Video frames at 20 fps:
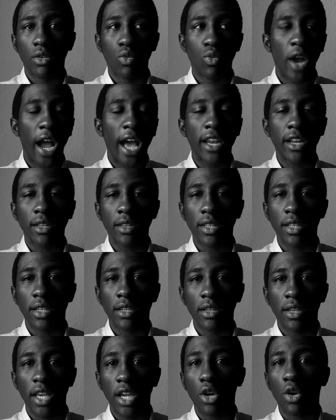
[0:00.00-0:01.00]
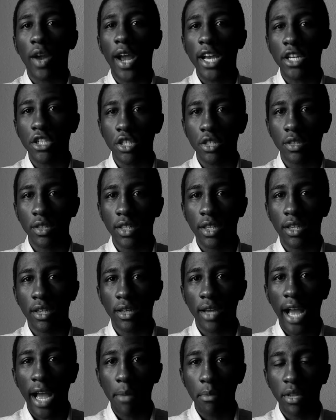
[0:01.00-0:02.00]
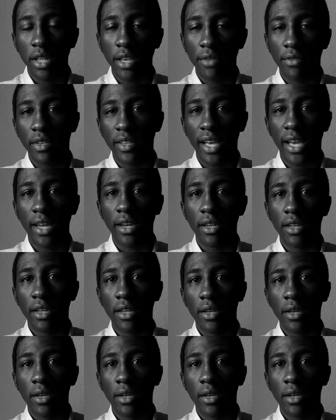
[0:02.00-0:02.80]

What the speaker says: radically, irrationally. I believe in that.